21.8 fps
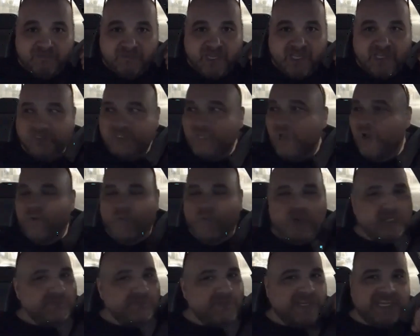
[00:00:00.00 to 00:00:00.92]
he goes,
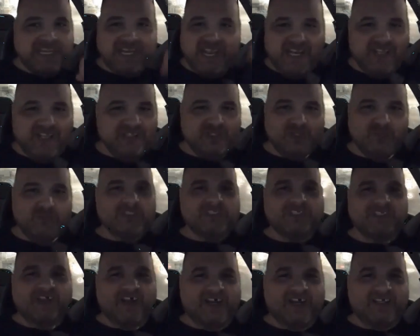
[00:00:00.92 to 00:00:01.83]
"Where's my Canadian
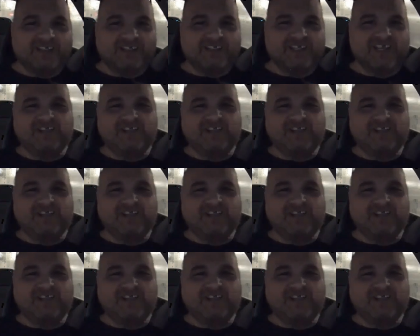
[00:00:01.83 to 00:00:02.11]
superstars?"